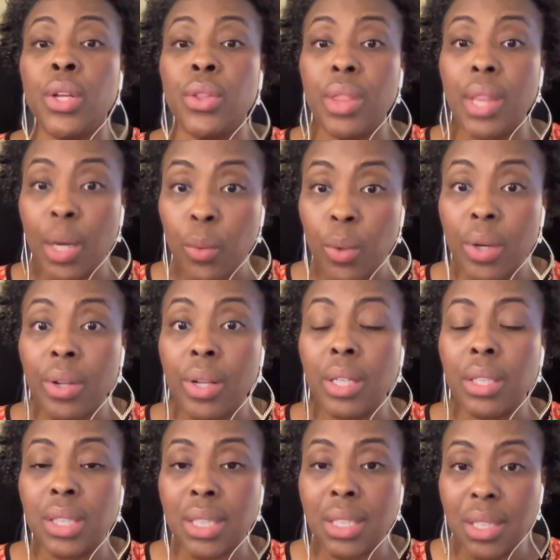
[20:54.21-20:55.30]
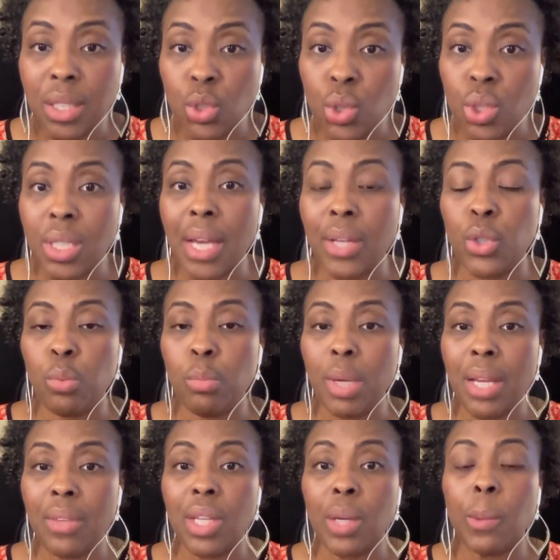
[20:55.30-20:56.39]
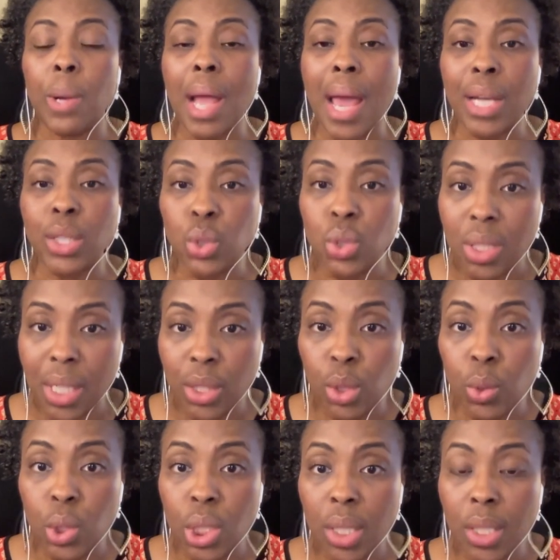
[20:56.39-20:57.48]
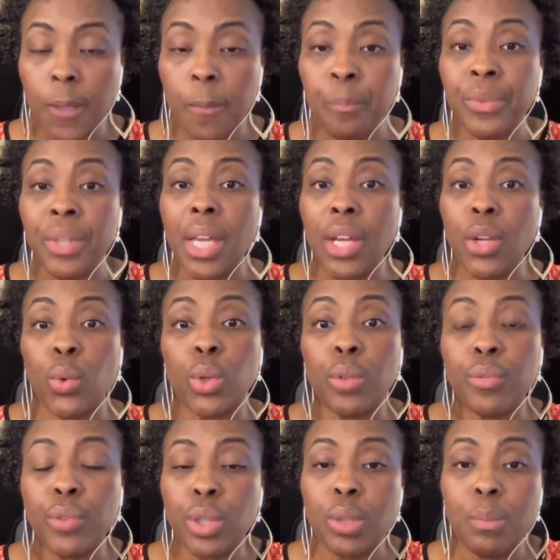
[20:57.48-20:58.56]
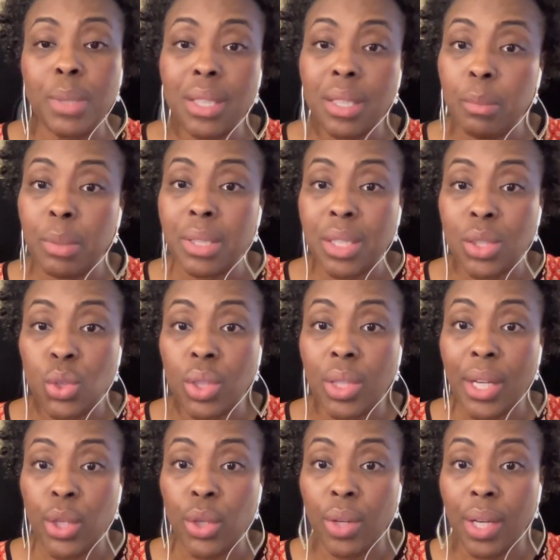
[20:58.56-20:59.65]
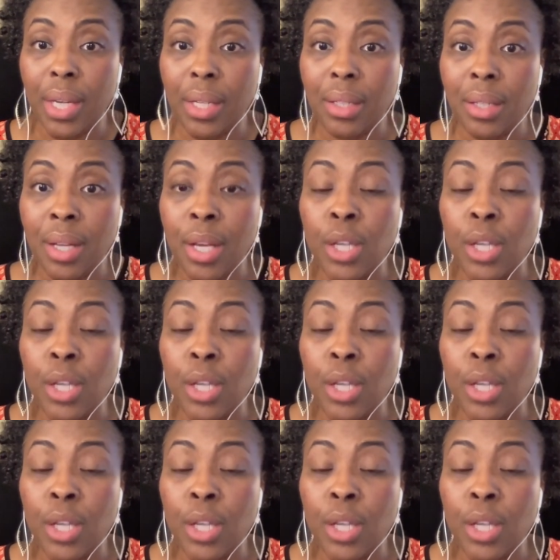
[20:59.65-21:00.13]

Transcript: There were decisions that you made, there were actions that you took in order for you to be in the position that you're in.